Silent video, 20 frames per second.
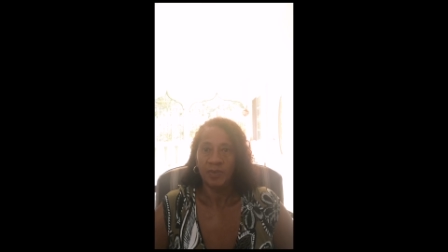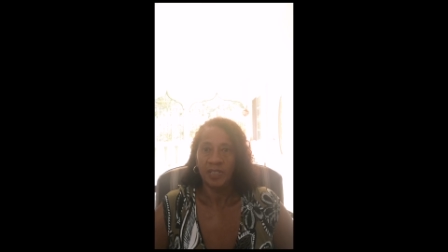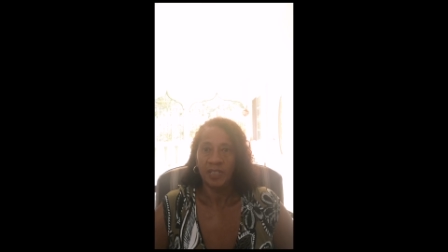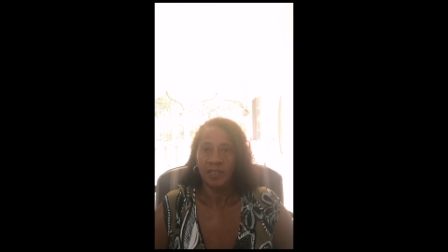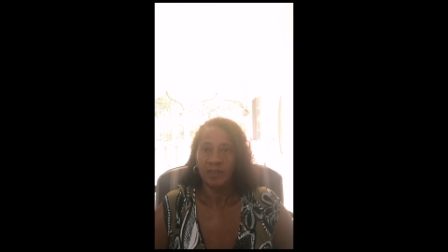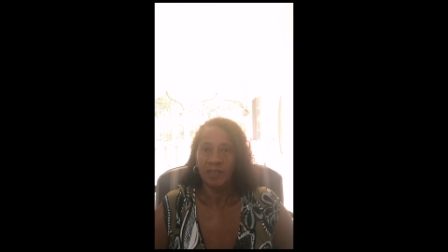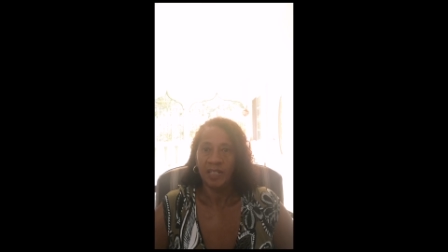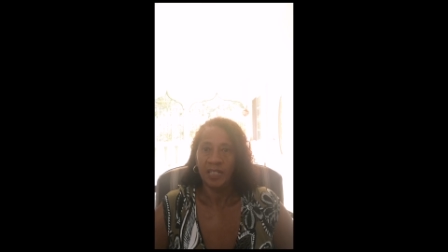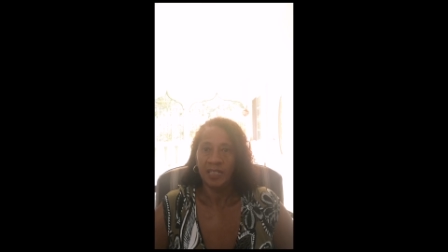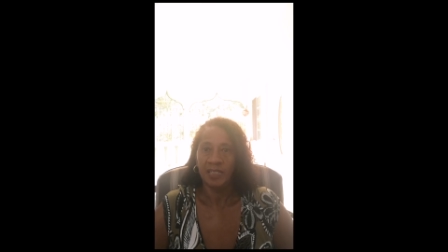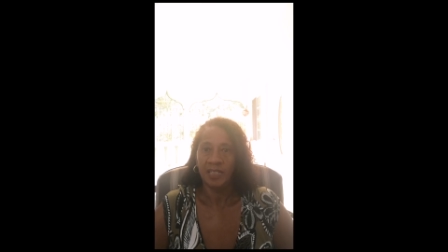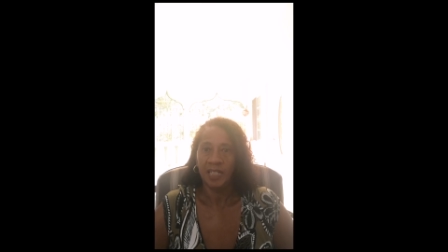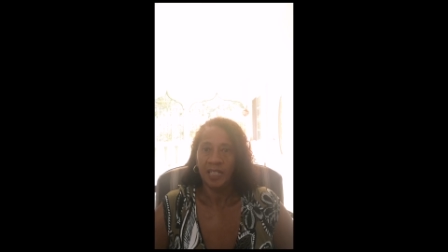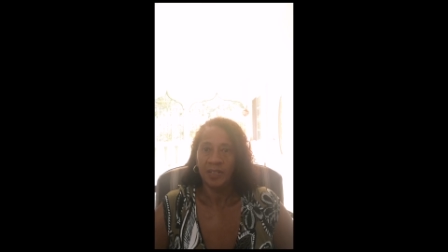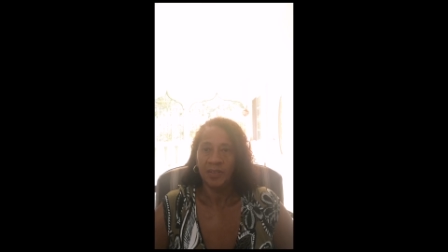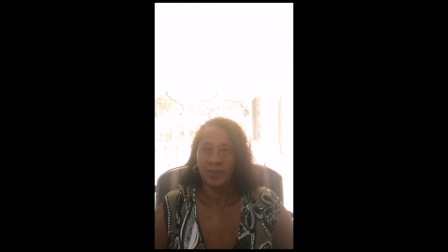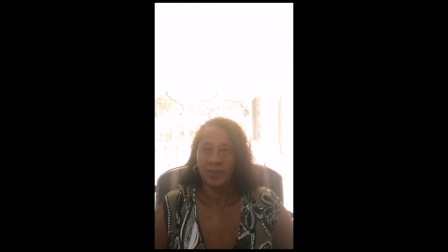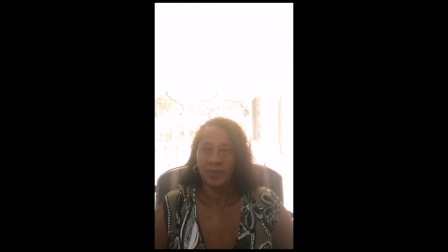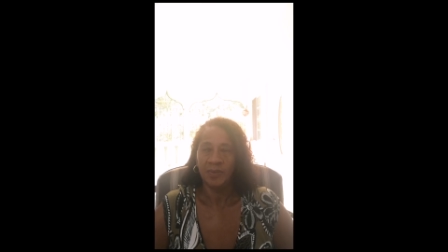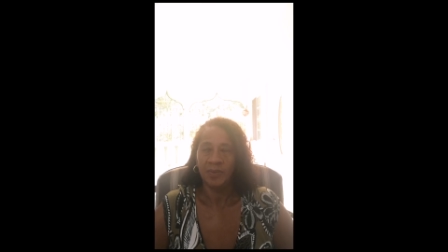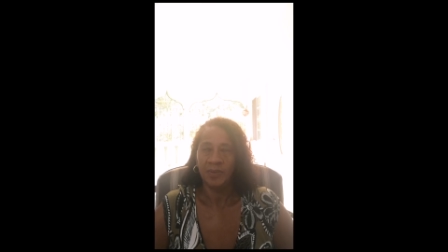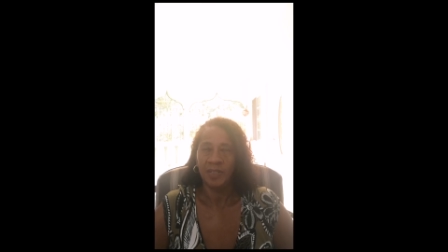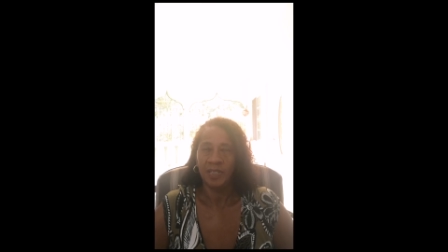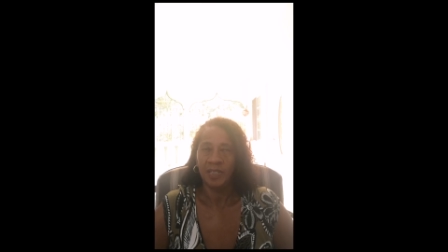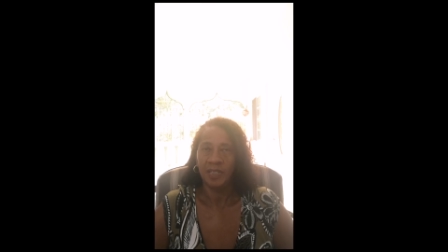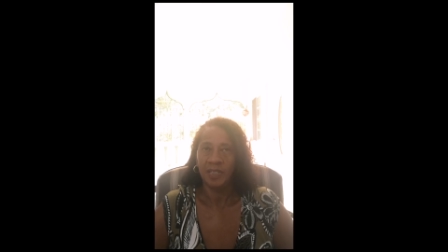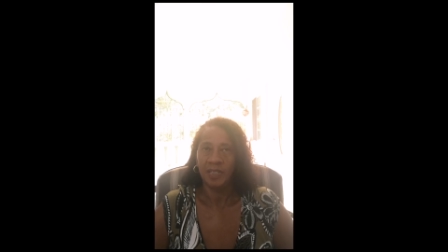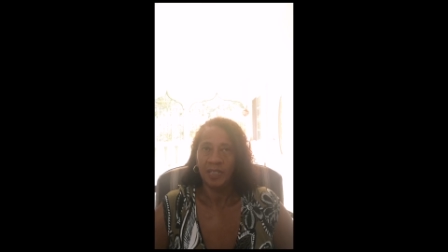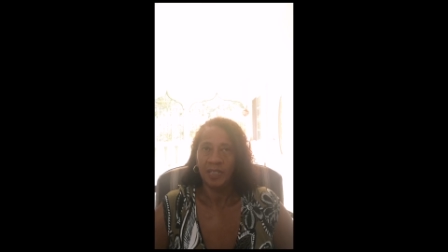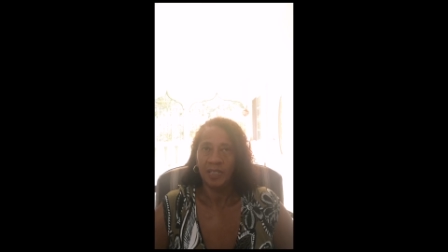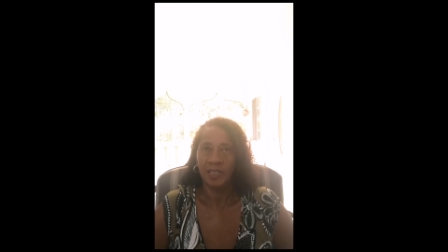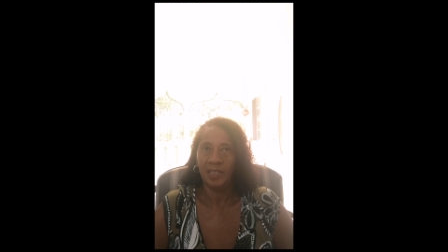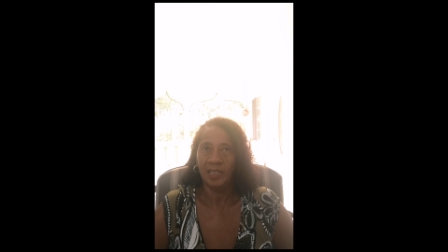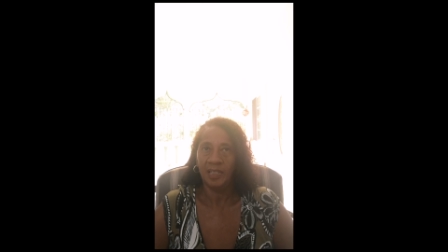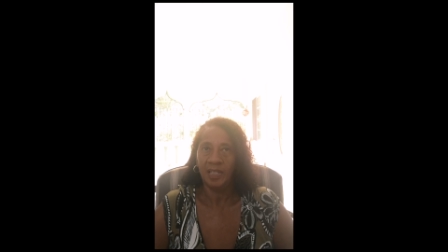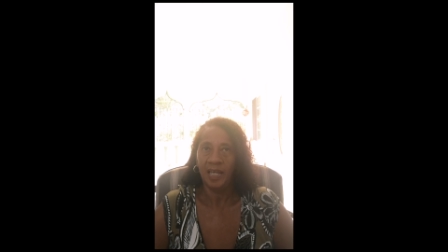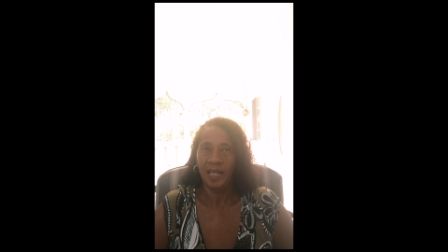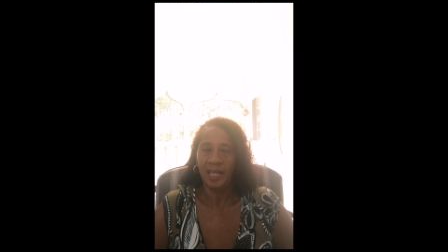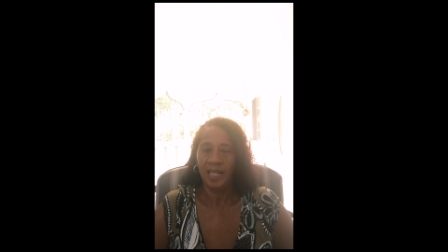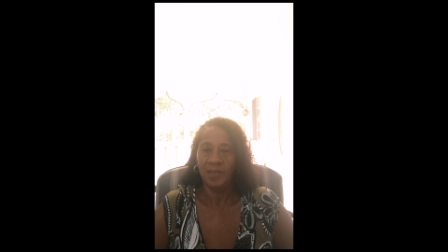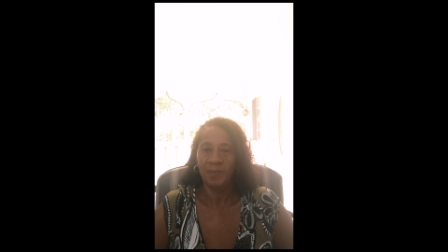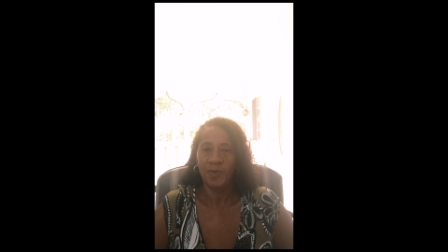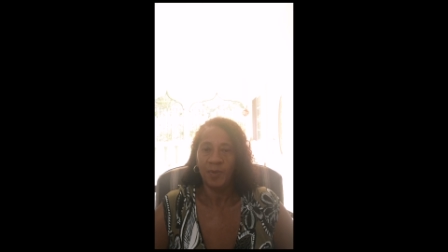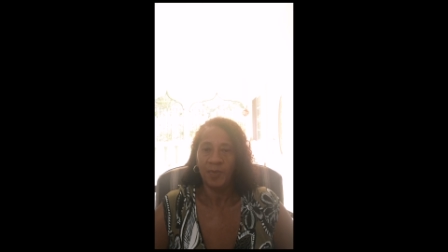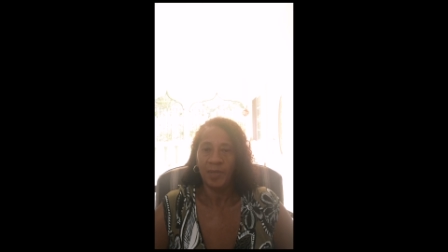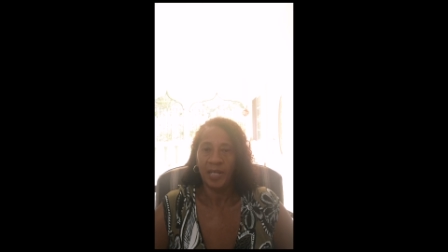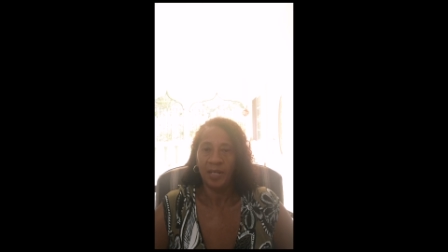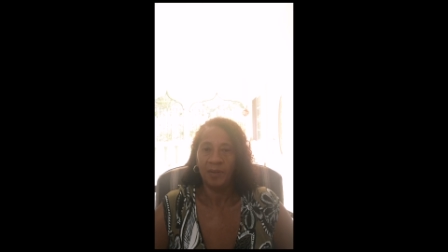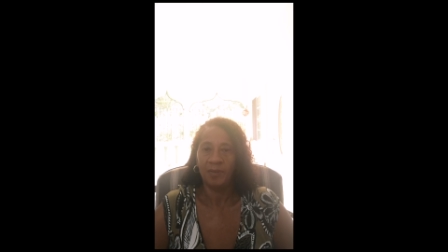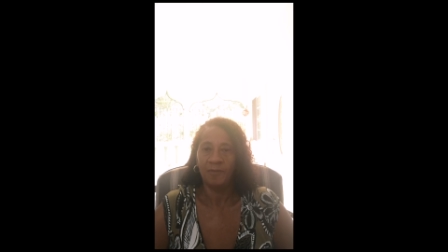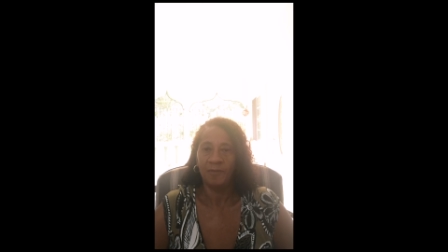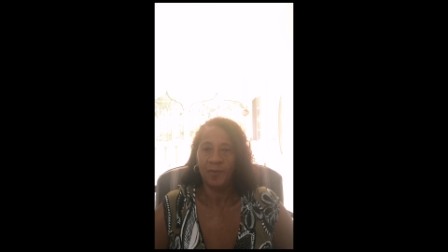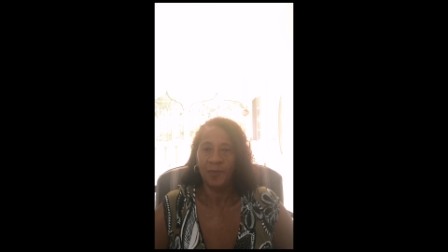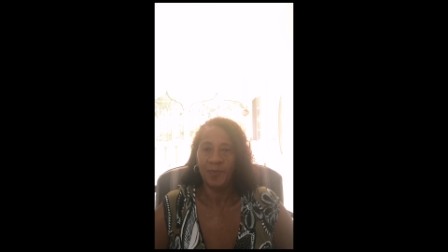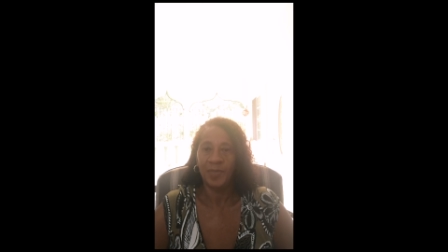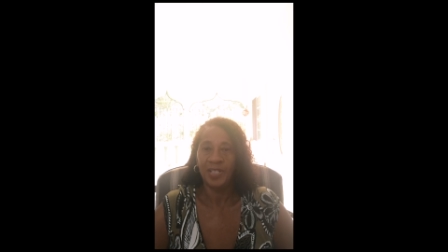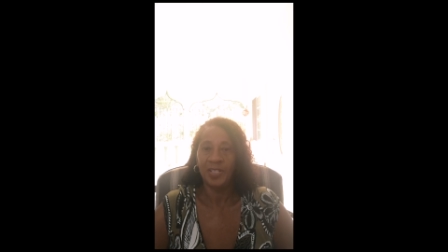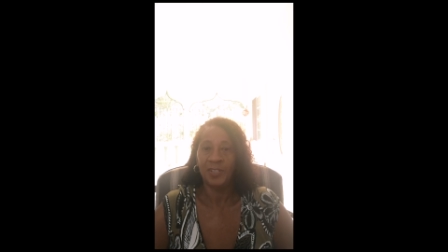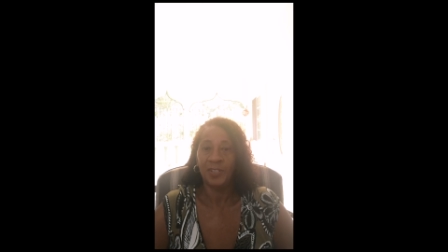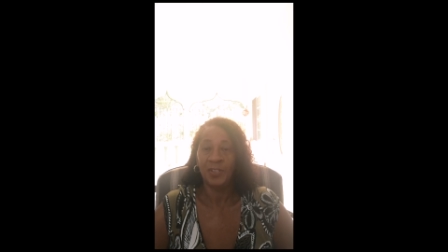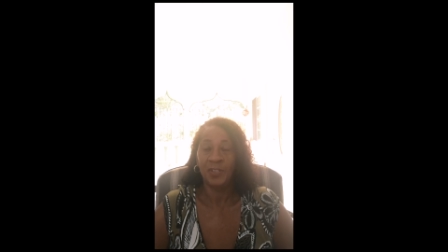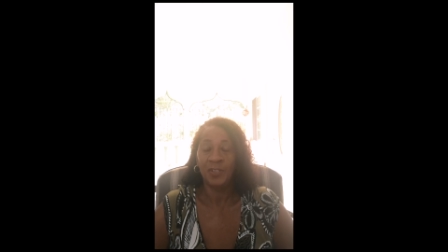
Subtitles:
So that's how it came about for me